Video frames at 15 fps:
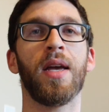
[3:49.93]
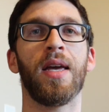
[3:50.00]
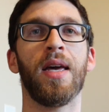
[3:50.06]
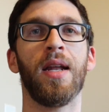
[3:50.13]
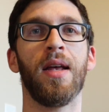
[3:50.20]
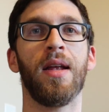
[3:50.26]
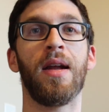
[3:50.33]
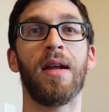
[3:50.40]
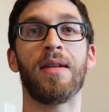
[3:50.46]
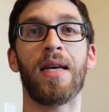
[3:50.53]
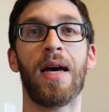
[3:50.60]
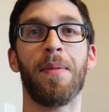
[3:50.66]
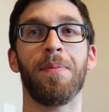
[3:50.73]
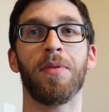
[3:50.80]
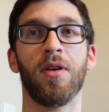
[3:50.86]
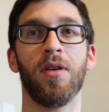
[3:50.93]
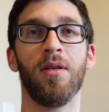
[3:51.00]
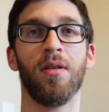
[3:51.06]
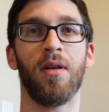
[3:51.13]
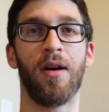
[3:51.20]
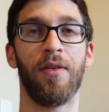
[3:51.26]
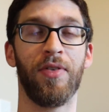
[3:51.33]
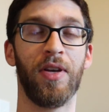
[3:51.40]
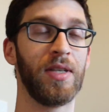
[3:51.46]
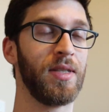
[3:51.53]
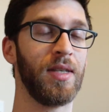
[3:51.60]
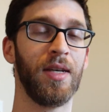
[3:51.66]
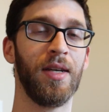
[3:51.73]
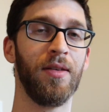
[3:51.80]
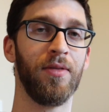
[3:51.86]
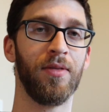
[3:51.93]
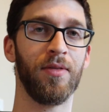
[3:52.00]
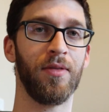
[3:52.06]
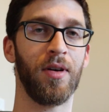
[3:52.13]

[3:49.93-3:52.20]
to get an adapter, obviously,